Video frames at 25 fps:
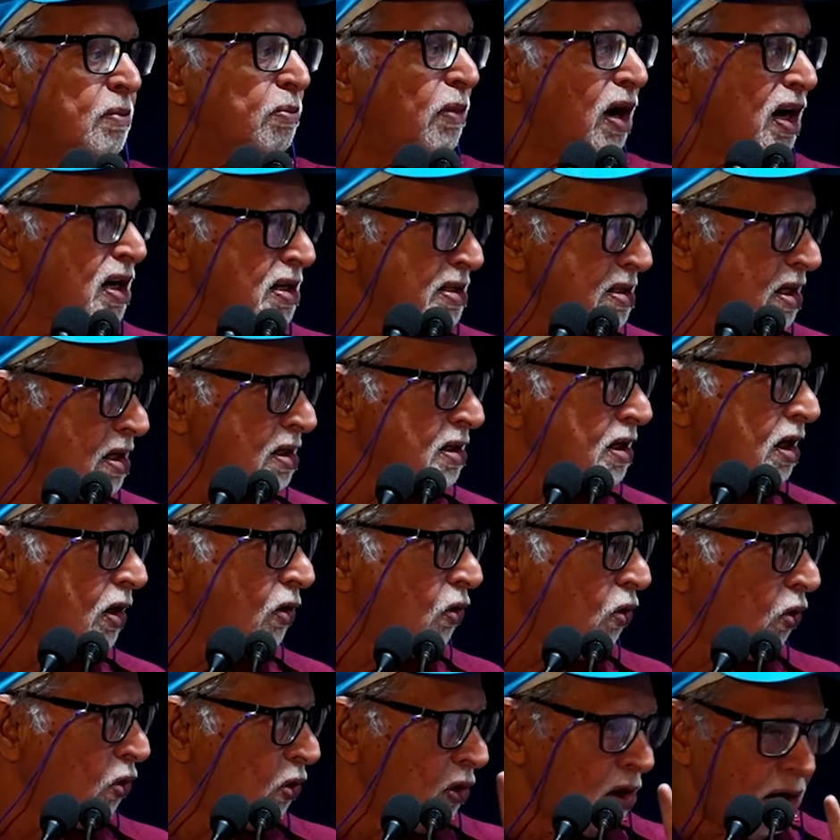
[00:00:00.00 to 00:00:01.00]
Bhagat Singh is
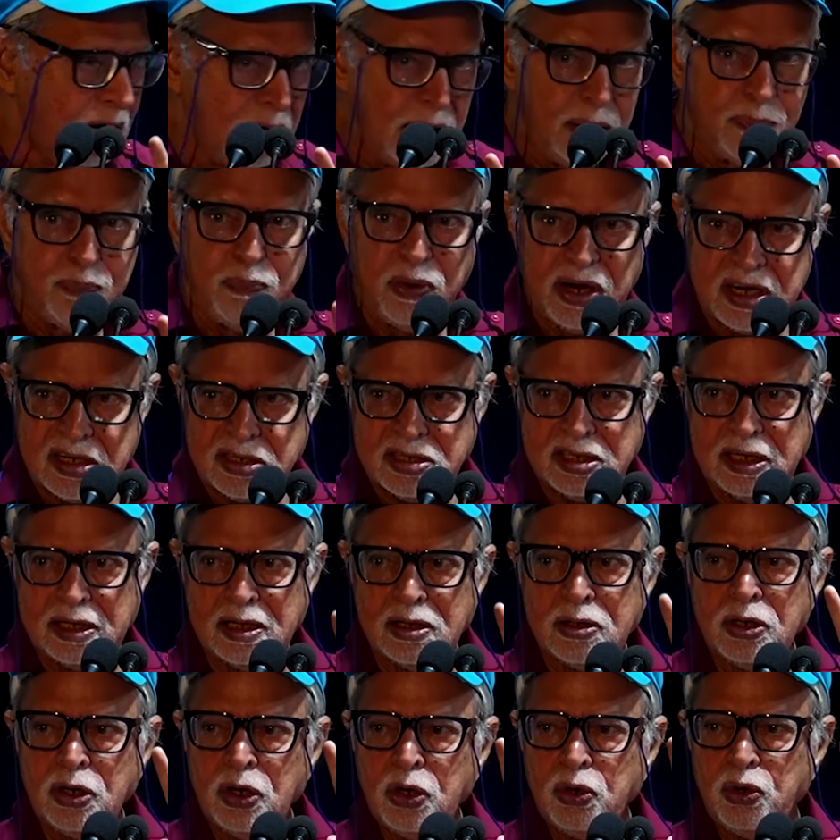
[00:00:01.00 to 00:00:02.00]
the only
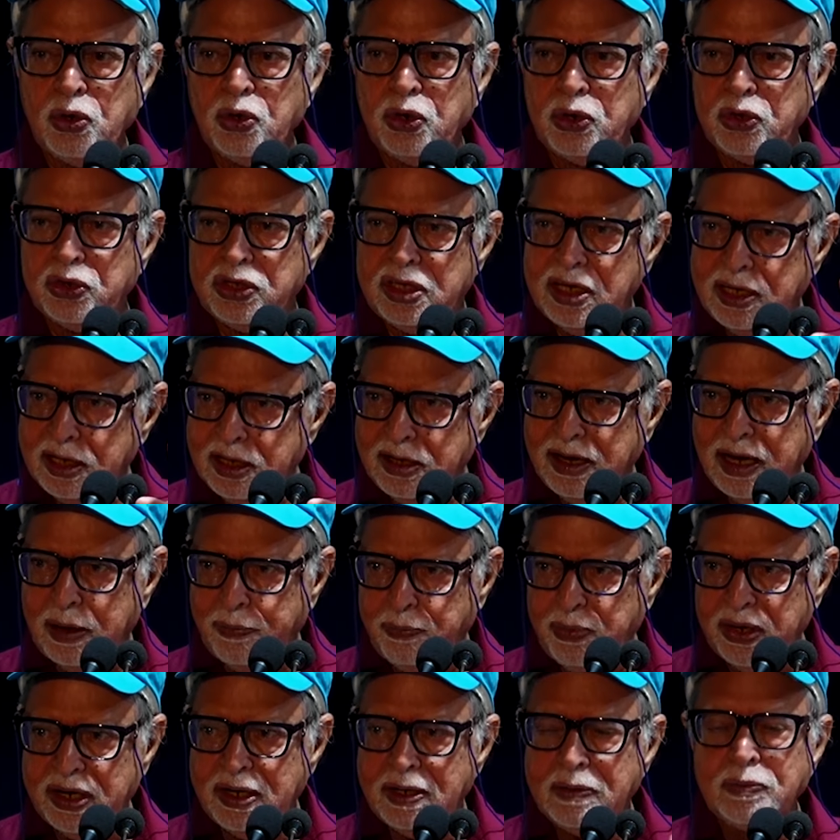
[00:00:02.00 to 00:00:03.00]
person who they
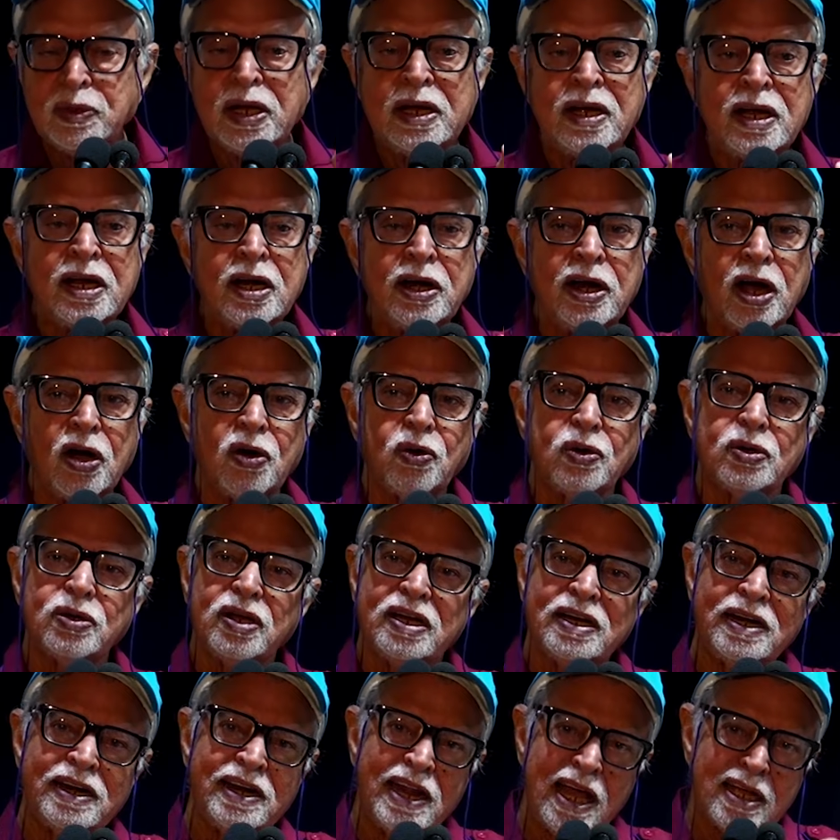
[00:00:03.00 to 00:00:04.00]
have been. Now,
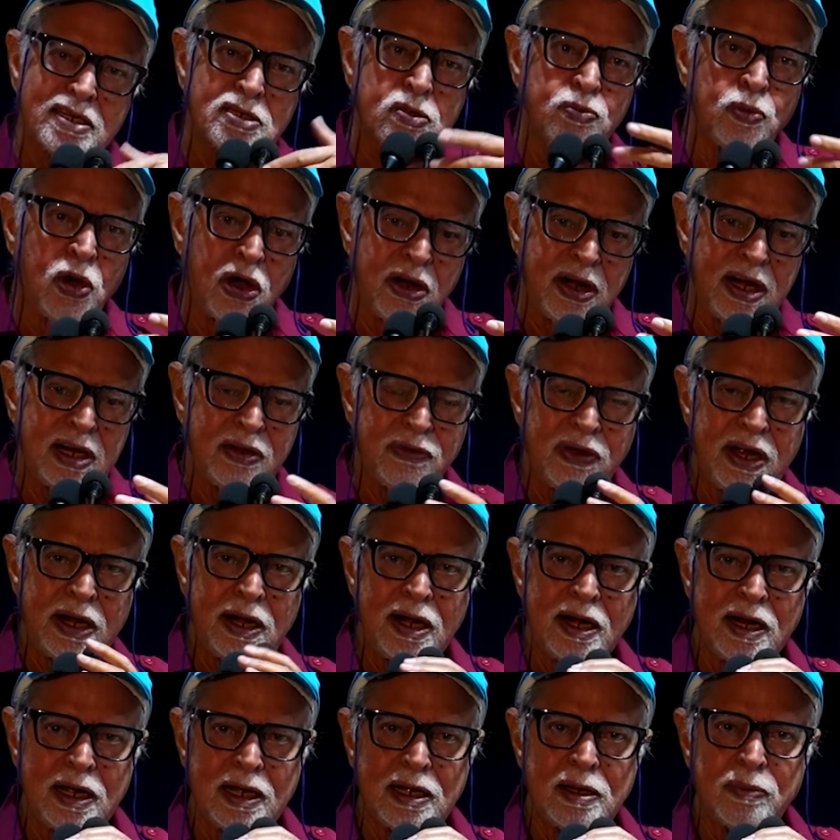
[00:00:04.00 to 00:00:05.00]
next morning
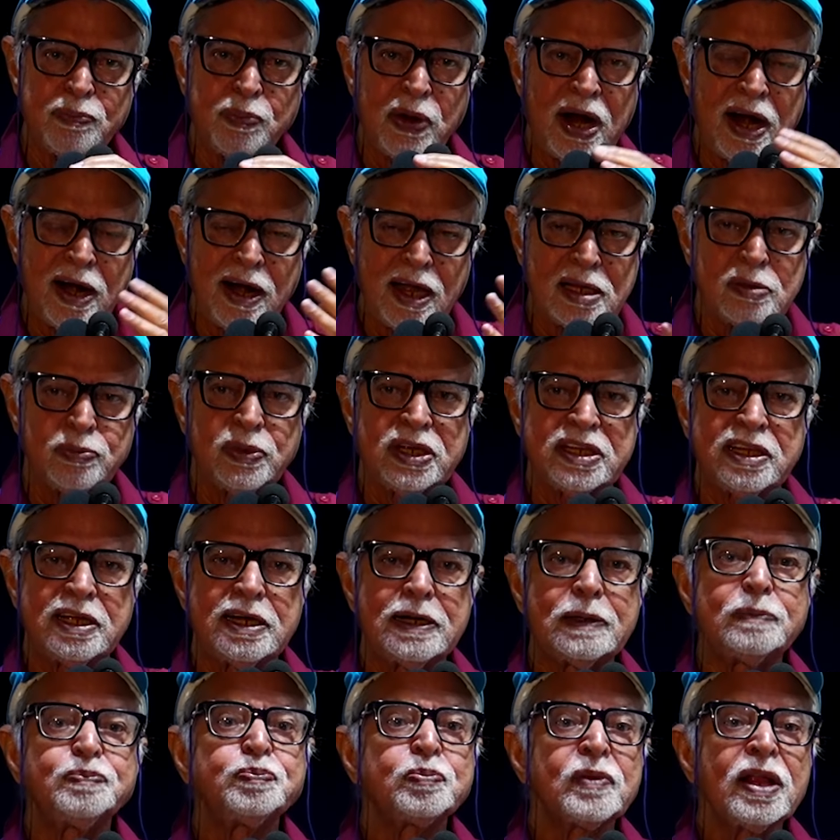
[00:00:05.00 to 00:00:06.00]
when Pranath
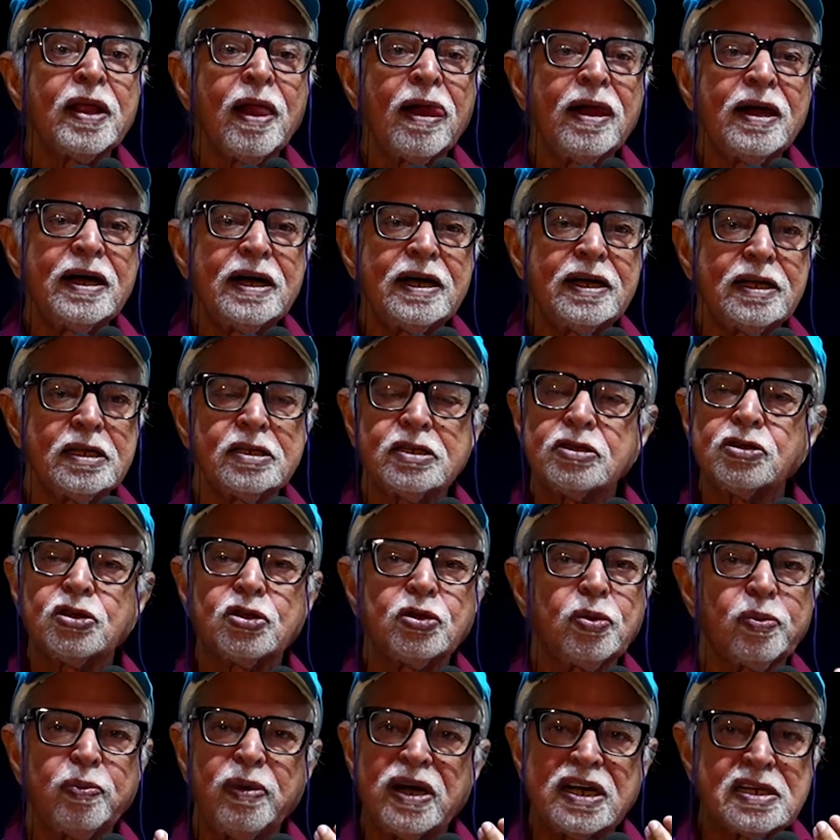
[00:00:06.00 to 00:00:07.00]
Mehta,
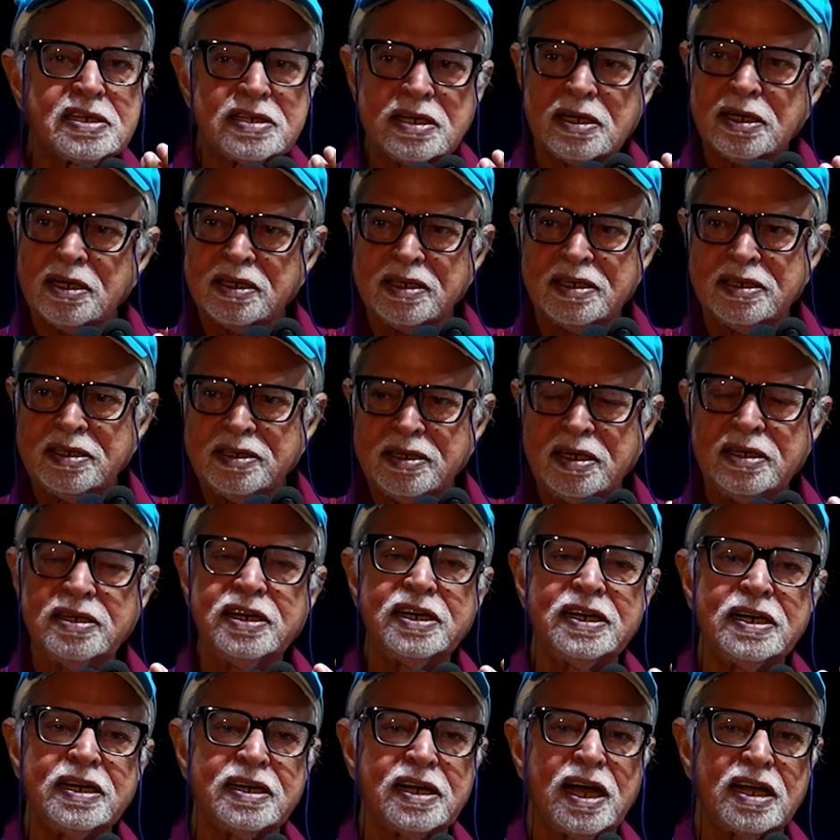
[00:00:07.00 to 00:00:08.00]
Bhagat Singh
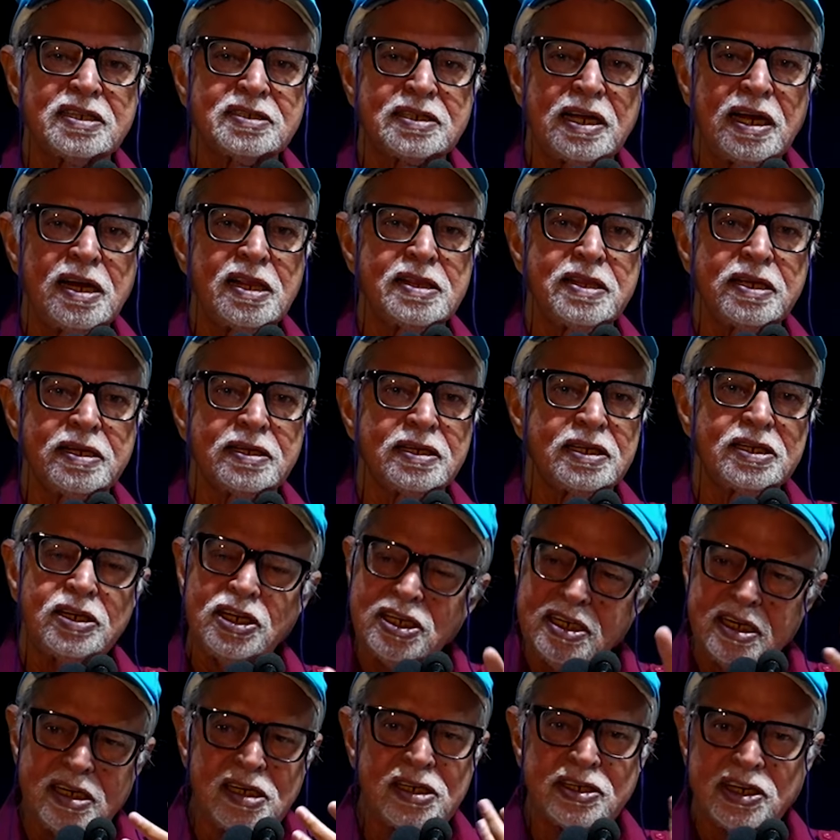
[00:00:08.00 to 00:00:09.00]
didn't ask anything.
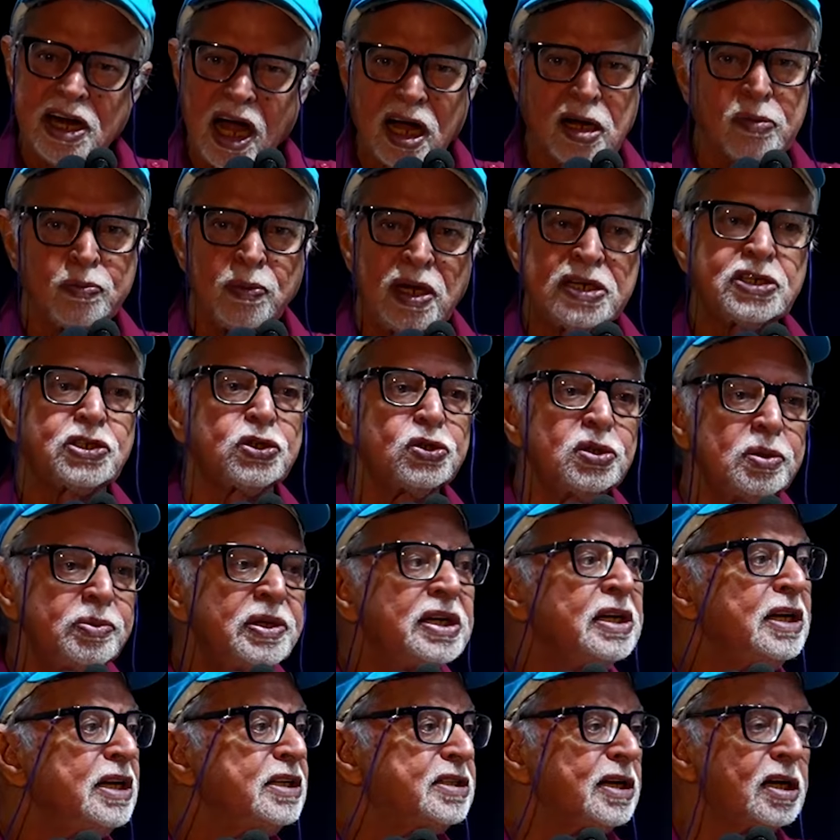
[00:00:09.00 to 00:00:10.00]
He didn't talk much to him.
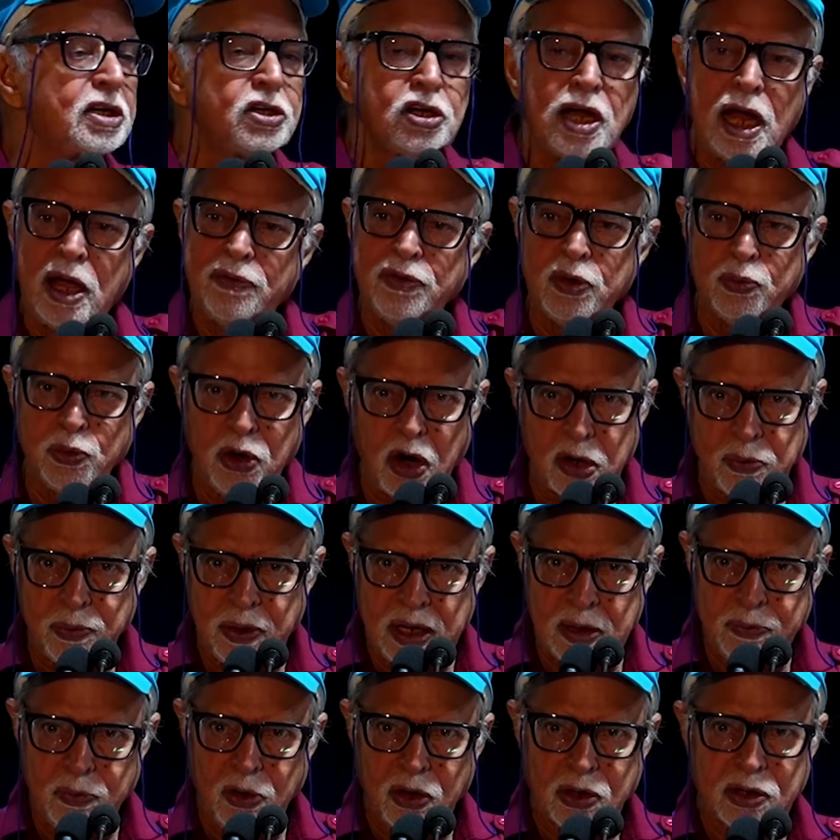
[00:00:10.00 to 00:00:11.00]
He said, have you brought
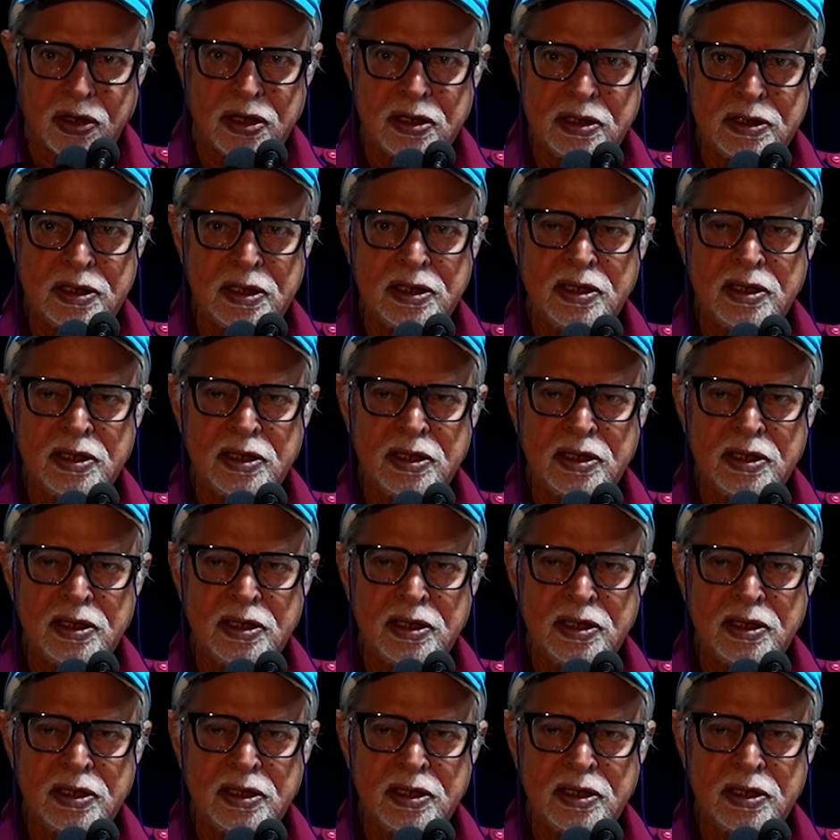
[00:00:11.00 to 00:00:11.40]
my book?